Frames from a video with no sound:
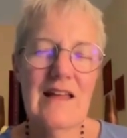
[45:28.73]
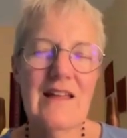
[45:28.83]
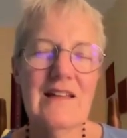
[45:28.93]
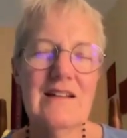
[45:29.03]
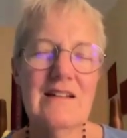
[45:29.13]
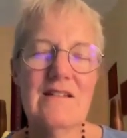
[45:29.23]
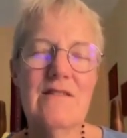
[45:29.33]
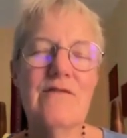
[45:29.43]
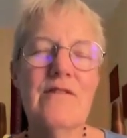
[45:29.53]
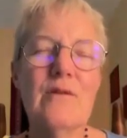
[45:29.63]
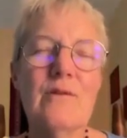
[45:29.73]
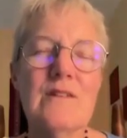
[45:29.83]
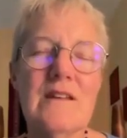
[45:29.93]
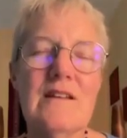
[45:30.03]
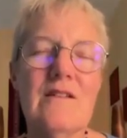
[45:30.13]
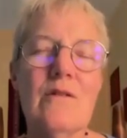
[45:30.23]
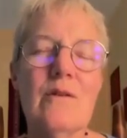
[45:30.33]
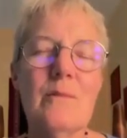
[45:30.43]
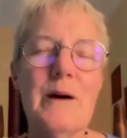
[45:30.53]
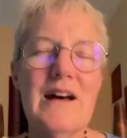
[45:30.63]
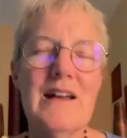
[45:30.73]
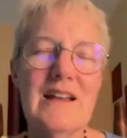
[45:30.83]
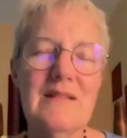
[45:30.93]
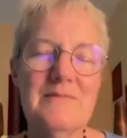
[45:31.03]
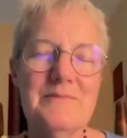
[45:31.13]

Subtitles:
and suffusing your whole body.